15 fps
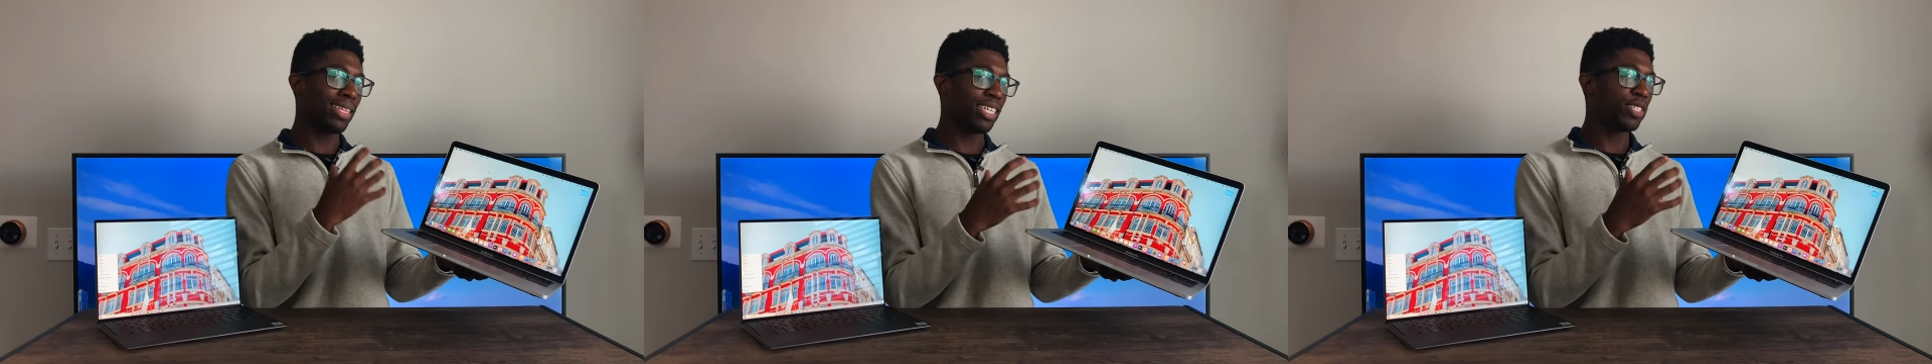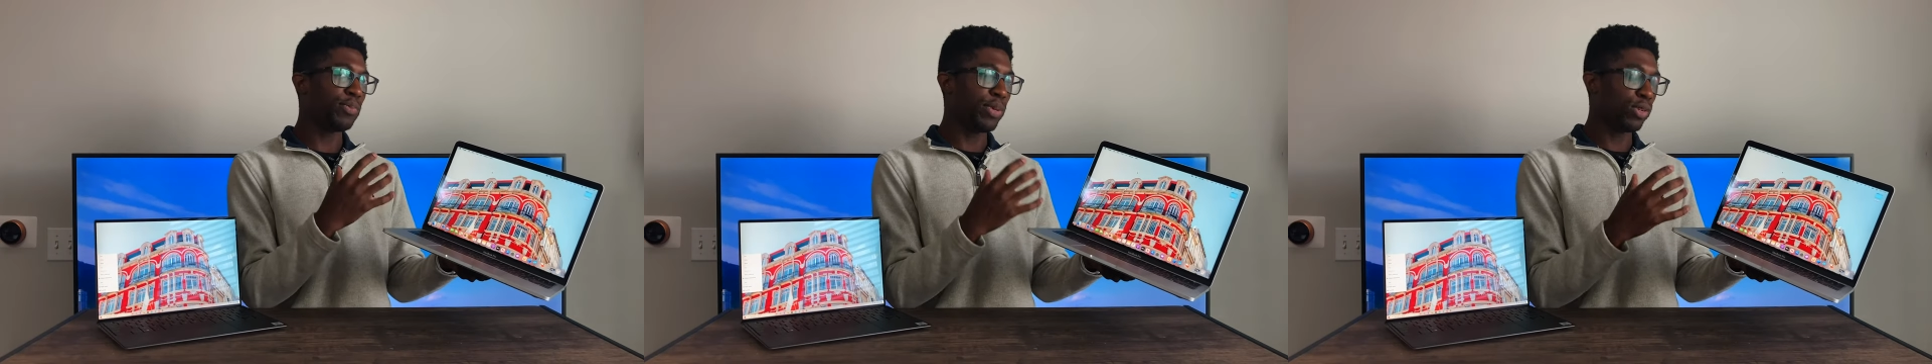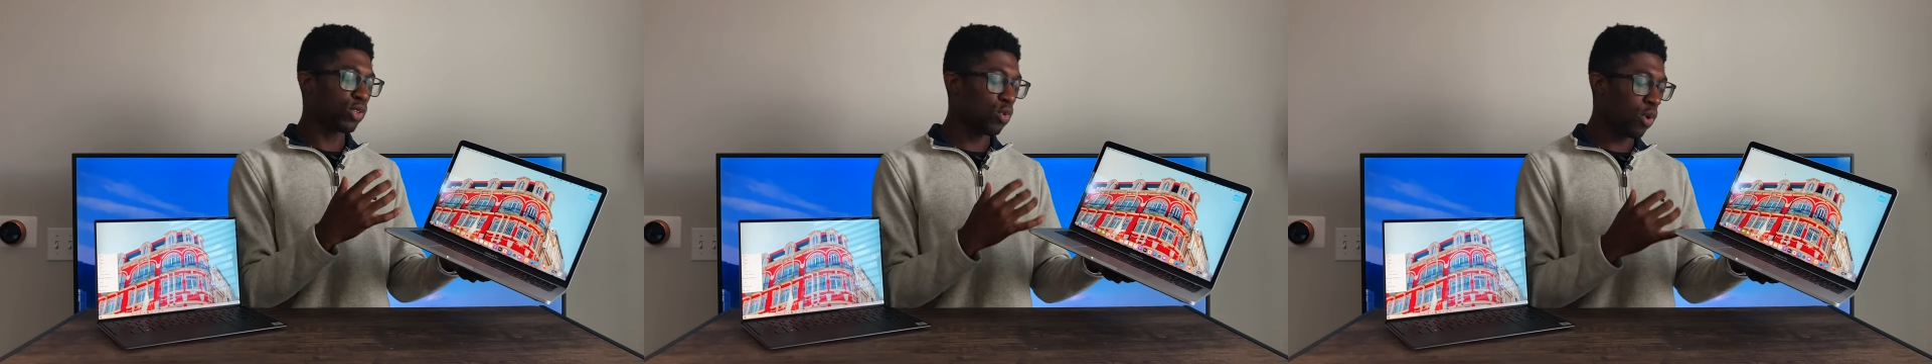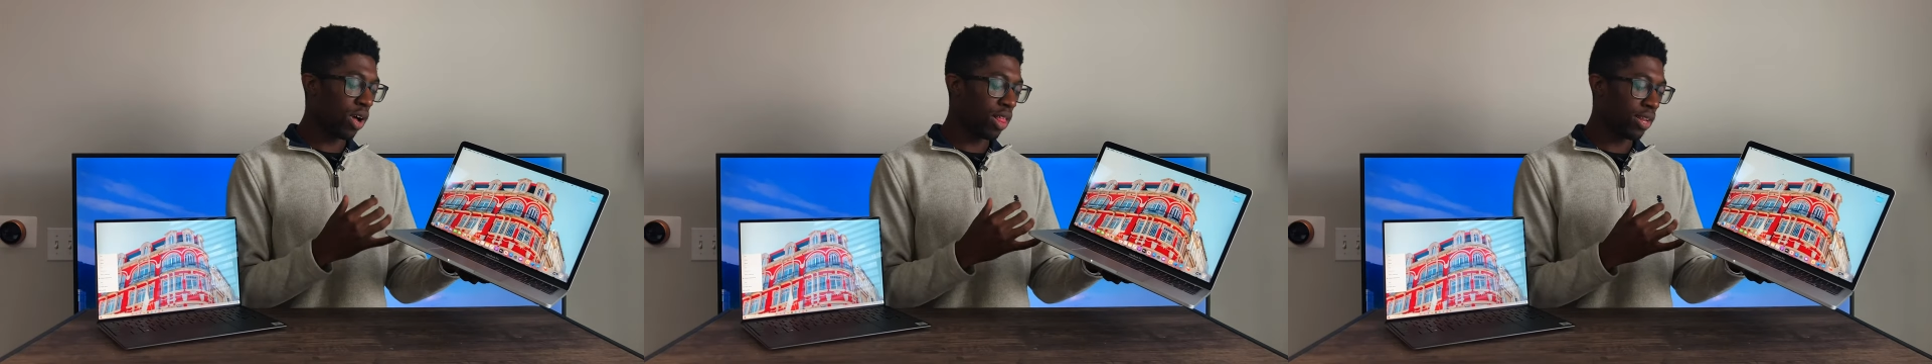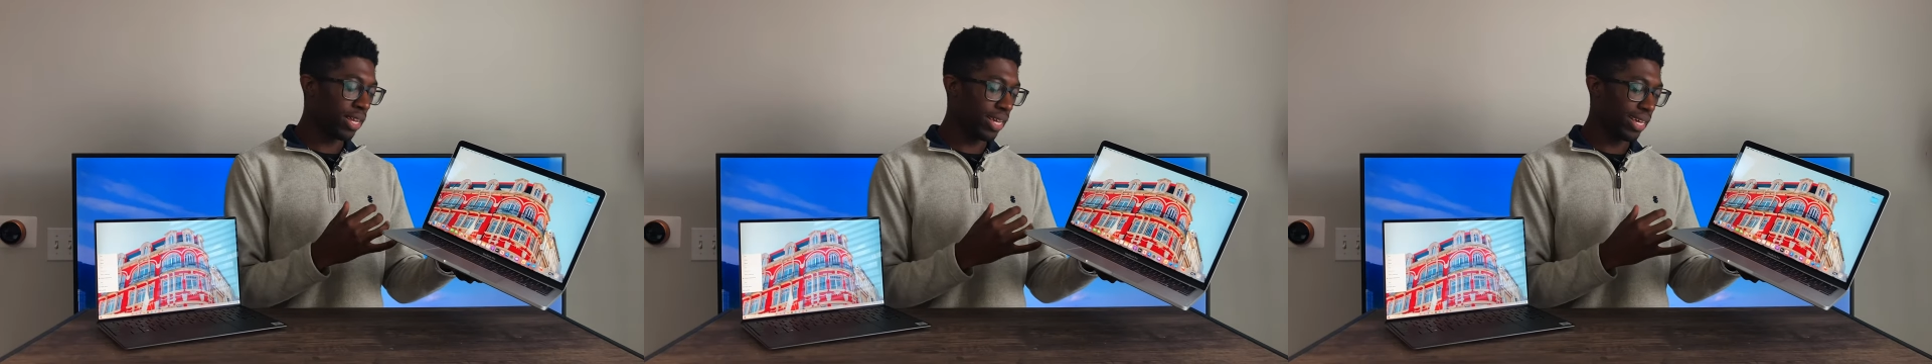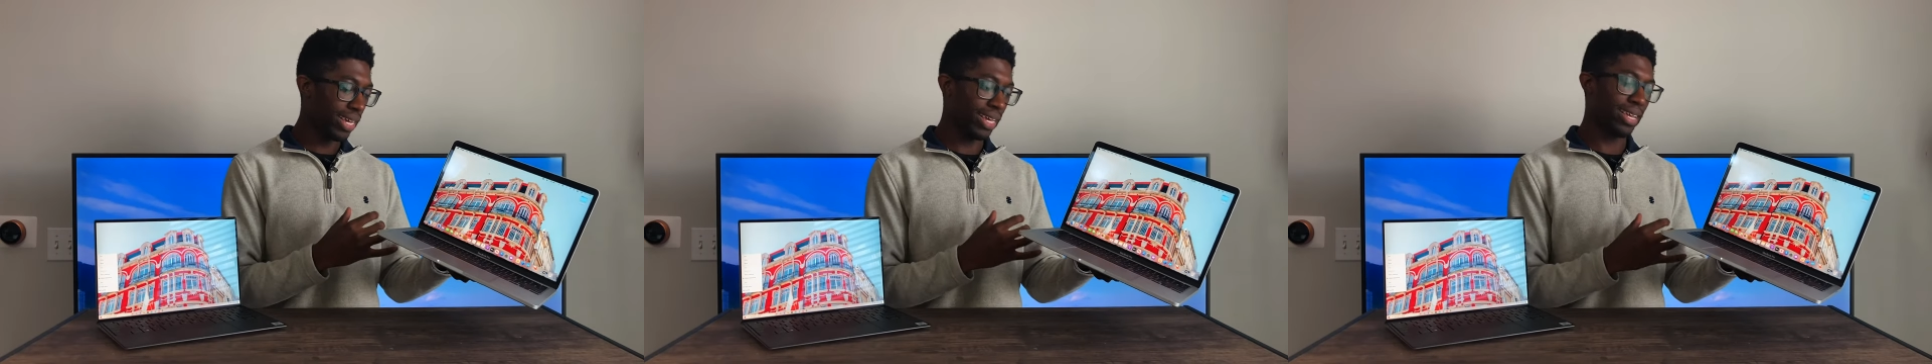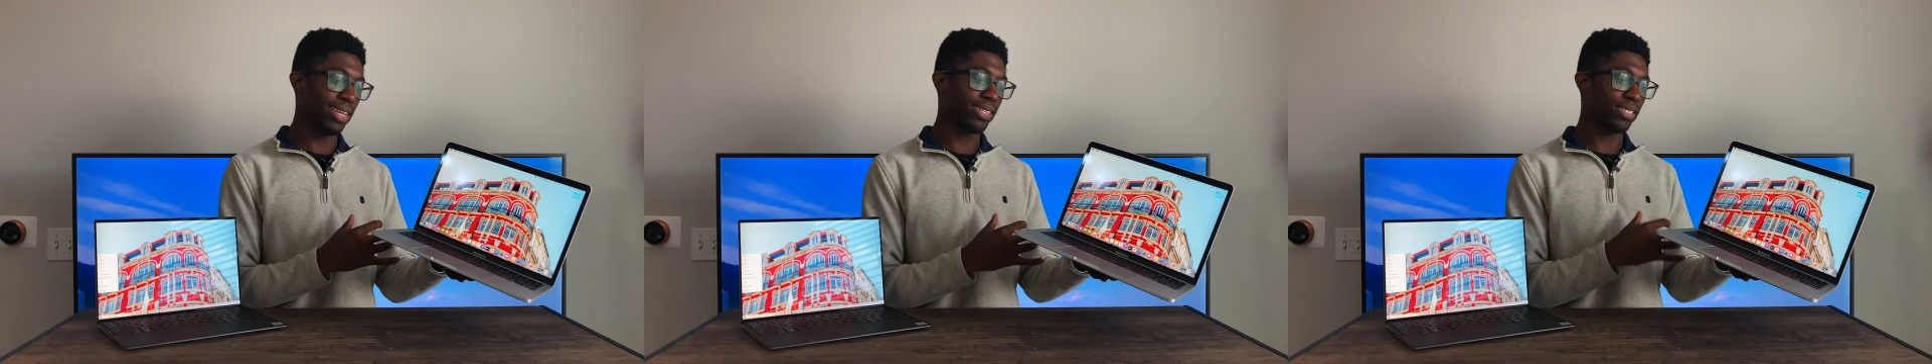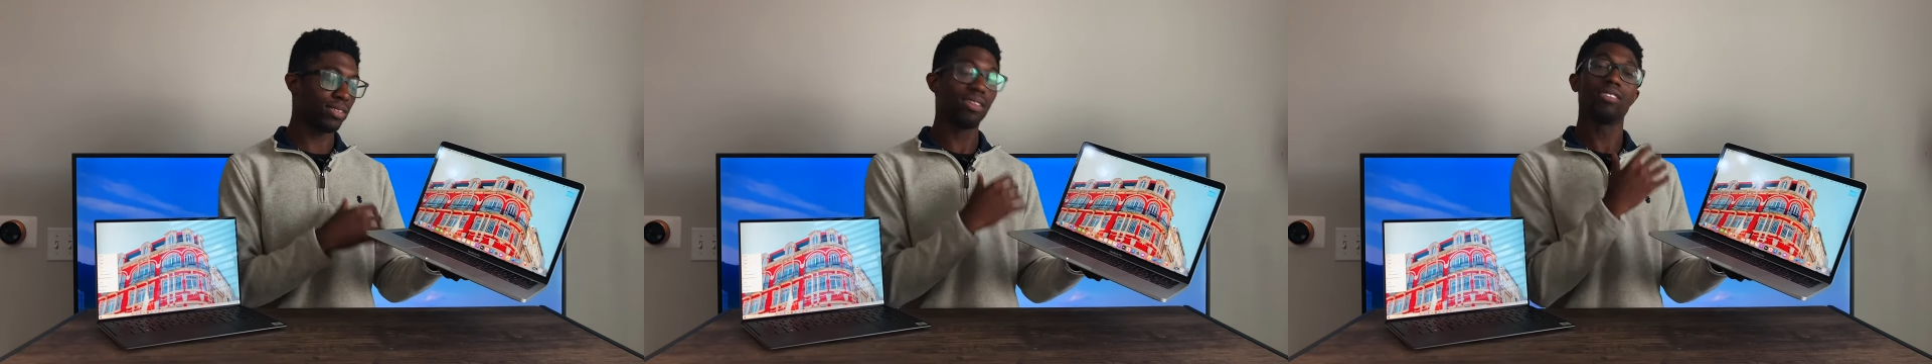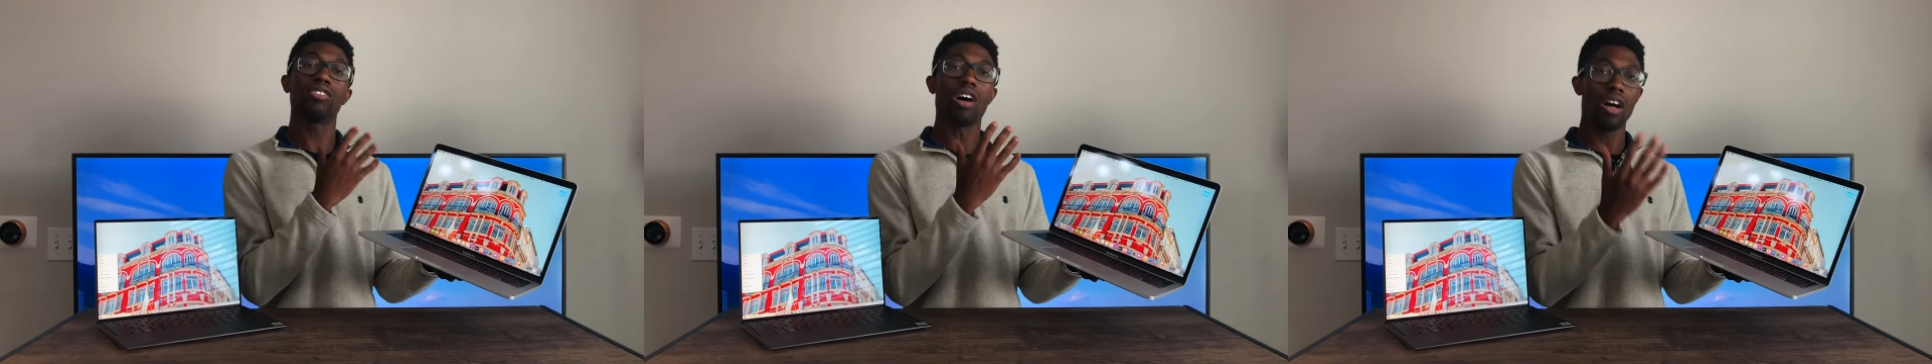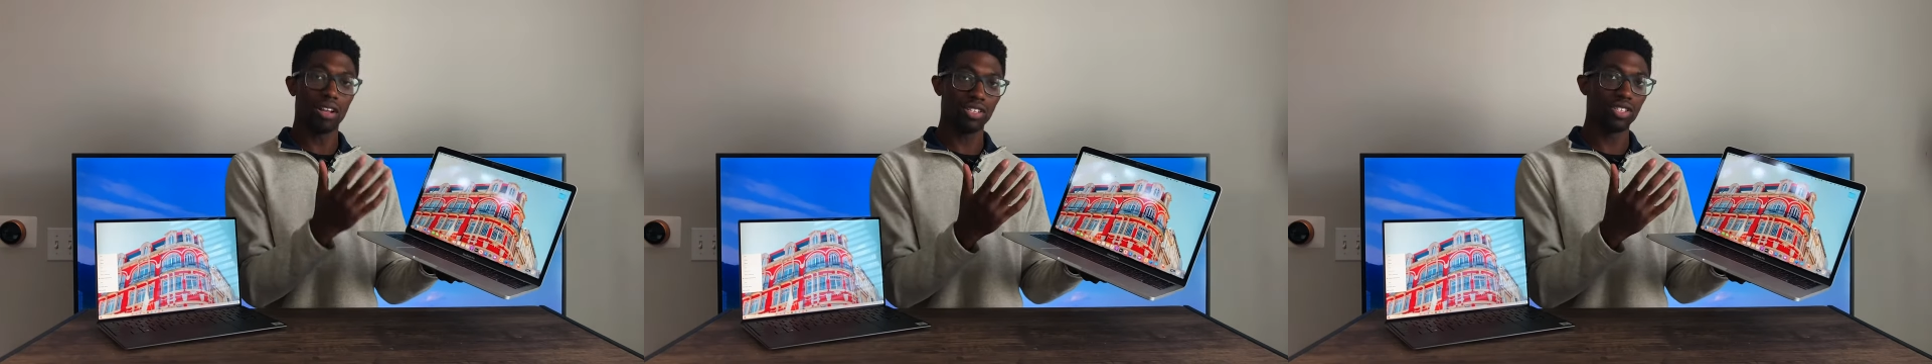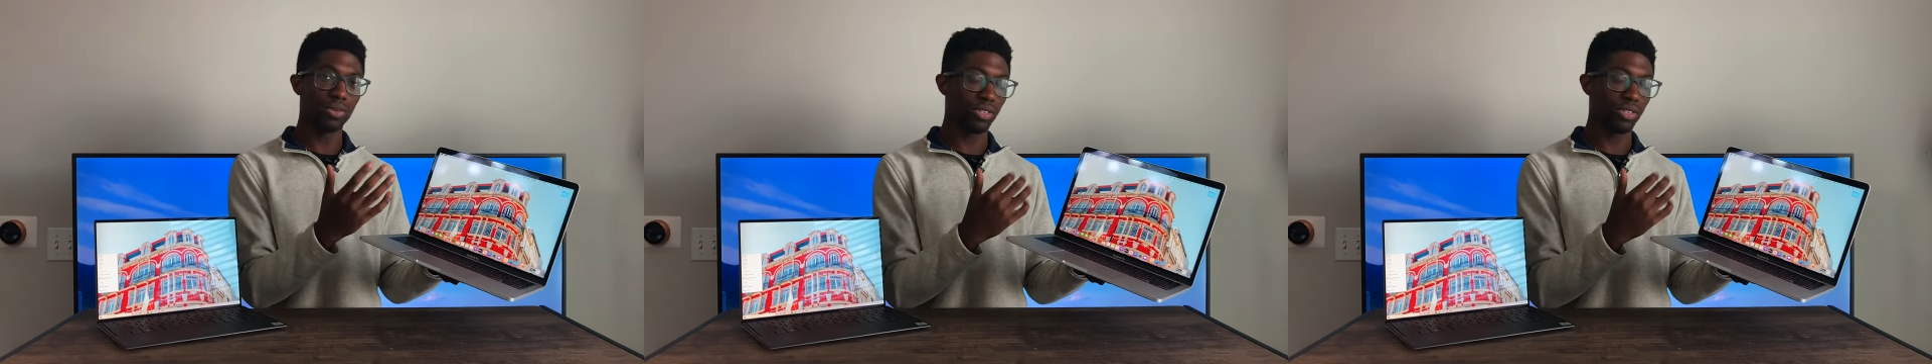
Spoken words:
this build quality is also